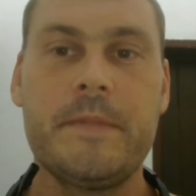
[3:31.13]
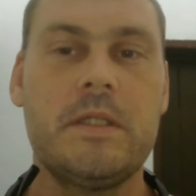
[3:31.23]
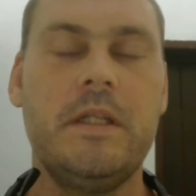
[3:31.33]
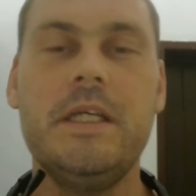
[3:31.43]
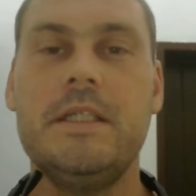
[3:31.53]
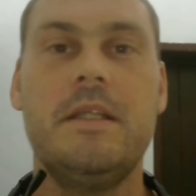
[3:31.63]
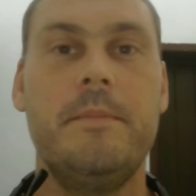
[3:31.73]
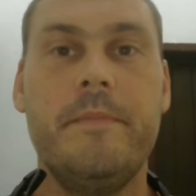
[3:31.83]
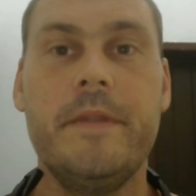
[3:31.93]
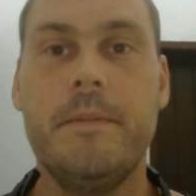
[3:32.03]
So these are
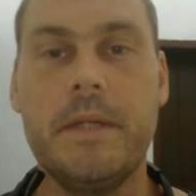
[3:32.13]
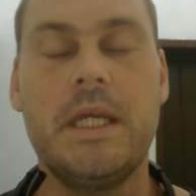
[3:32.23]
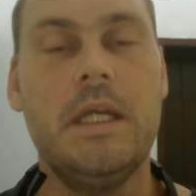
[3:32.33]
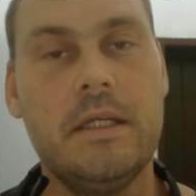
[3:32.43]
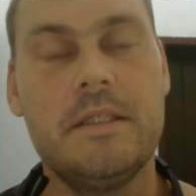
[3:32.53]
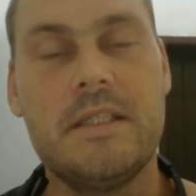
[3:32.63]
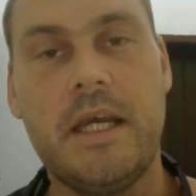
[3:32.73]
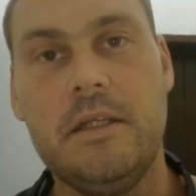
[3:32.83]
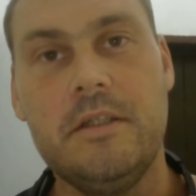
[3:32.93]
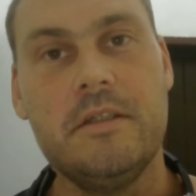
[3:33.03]
the beginning
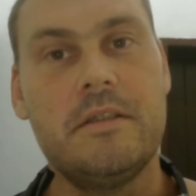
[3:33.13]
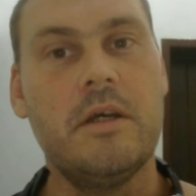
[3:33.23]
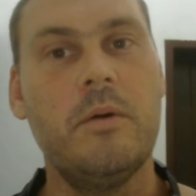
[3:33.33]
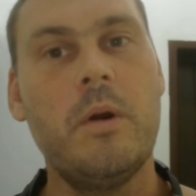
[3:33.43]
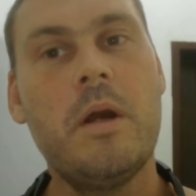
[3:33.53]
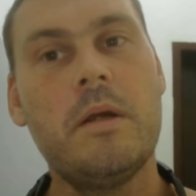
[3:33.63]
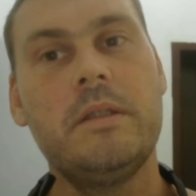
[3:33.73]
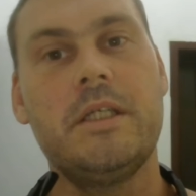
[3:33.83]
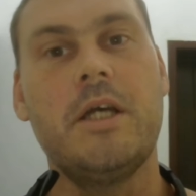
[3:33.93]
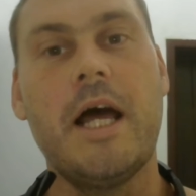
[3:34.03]
stages. So
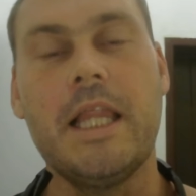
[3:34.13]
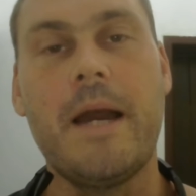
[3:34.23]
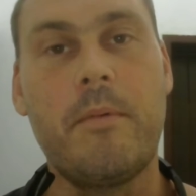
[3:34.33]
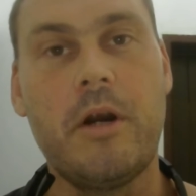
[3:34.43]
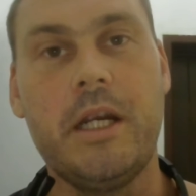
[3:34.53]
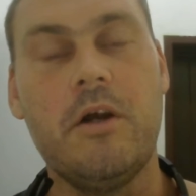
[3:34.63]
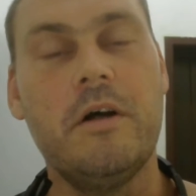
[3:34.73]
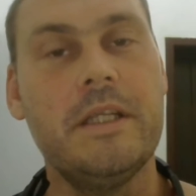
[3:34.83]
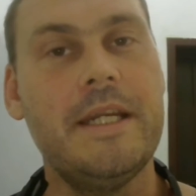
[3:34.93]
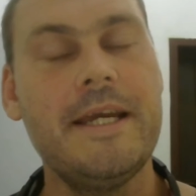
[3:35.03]
to elaborate
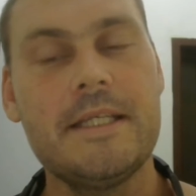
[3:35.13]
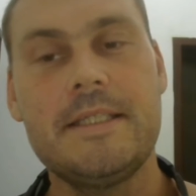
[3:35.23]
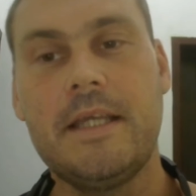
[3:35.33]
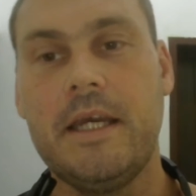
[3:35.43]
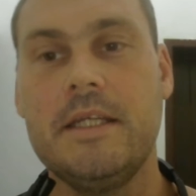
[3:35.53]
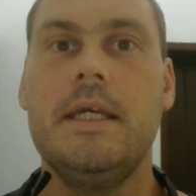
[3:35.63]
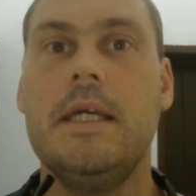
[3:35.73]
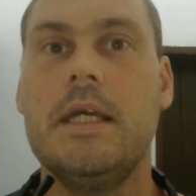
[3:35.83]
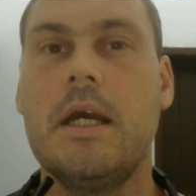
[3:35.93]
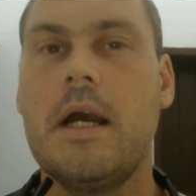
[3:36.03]
on the next stage,
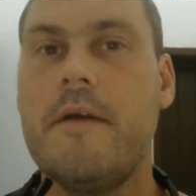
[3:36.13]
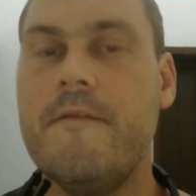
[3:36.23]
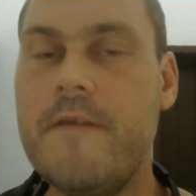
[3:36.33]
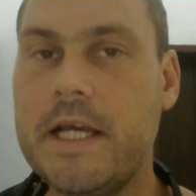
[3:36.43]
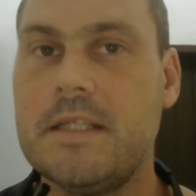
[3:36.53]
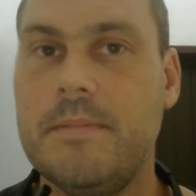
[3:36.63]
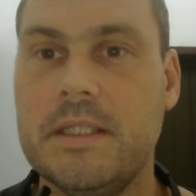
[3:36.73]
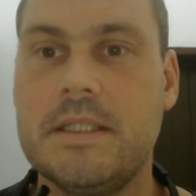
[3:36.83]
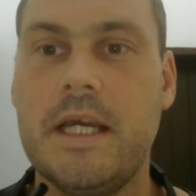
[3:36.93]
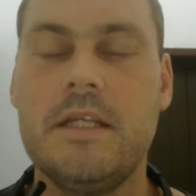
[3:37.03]
the
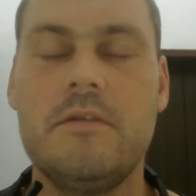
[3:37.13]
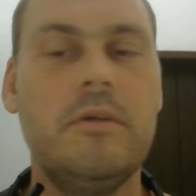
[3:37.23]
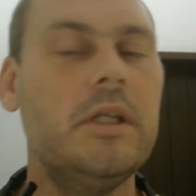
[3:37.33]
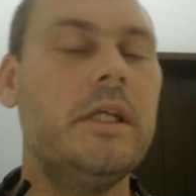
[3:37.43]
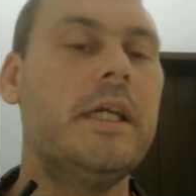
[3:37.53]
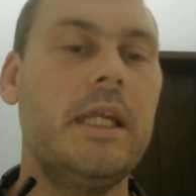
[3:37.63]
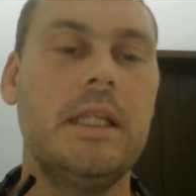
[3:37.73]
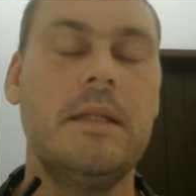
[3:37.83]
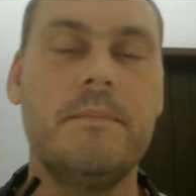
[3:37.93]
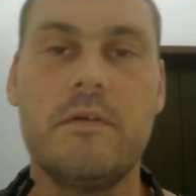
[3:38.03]
investment stage, really
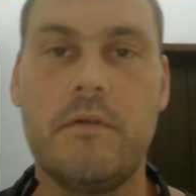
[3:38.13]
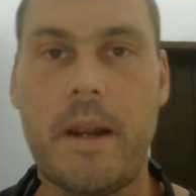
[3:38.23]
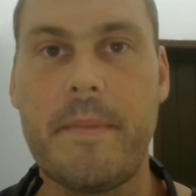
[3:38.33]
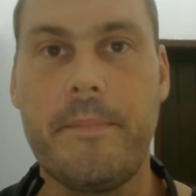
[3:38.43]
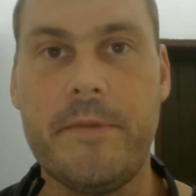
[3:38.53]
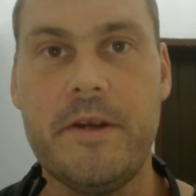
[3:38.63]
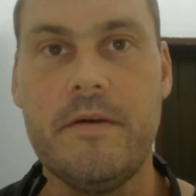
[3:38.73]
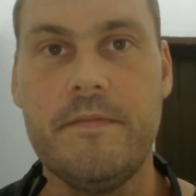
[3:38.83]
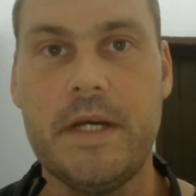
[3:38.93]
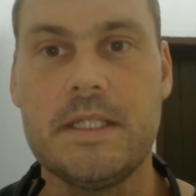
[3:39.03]
getting them to ramp up their
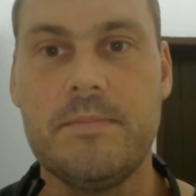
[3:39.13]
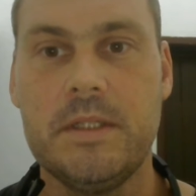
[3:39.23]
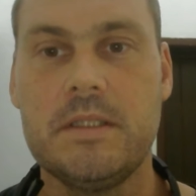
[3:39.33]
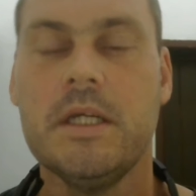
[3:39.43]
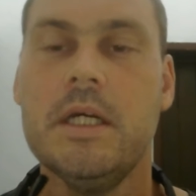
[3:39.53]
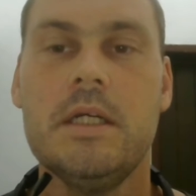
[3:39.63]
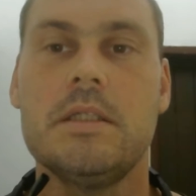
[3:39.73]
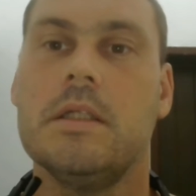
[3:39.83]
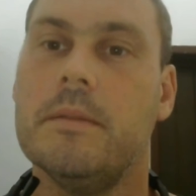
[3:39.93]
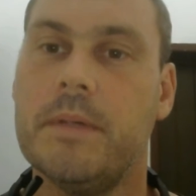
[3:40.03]
investment.
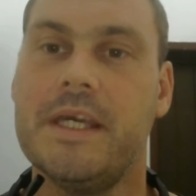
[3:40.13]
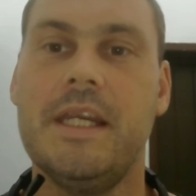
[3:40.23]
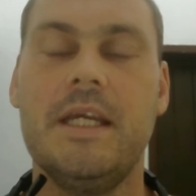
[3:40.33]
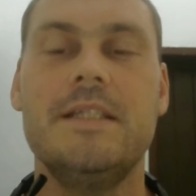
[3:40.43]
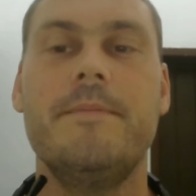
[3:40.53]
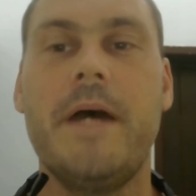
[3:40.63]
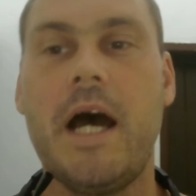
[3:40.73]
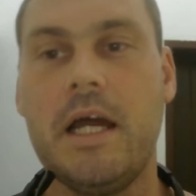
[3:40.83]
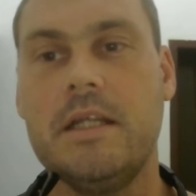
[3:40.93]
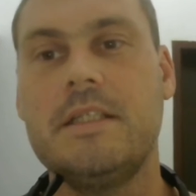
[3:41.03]
So the beginning is about
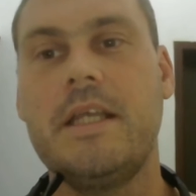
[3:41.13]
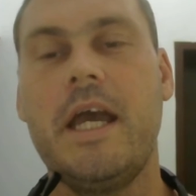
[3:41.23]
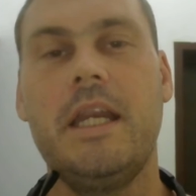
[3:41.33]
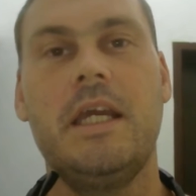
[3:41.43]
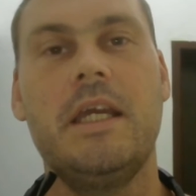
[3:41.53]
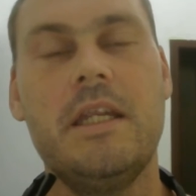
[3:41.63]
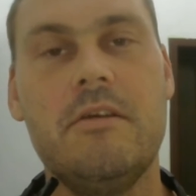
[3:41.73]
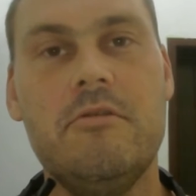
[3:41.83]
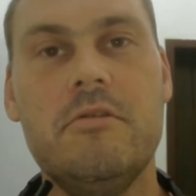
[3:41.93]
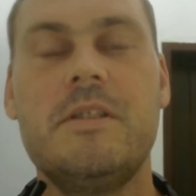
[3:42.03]
understanding, getting
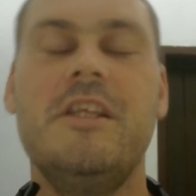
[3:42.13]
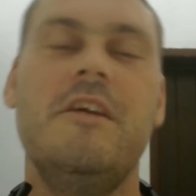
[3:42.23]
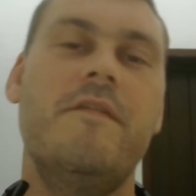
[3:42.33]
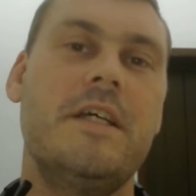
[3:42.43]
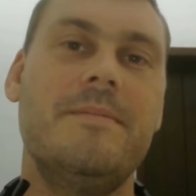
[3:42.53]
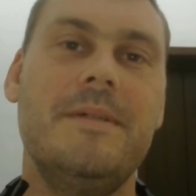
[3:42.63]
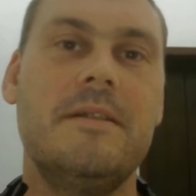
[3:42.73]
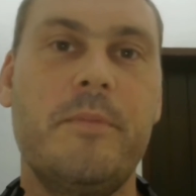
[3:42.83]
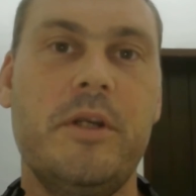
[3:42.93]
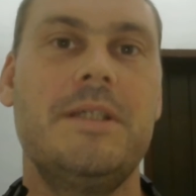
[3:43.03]
used to the investments,
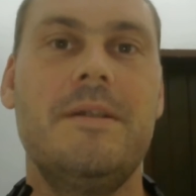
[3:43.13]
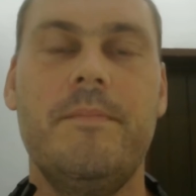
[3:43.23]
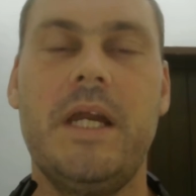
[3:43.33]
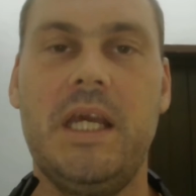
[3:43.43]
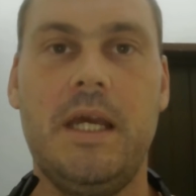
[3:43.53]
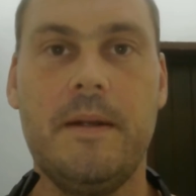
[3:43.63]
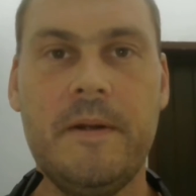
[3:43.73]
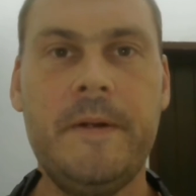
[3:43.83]
putting some money in,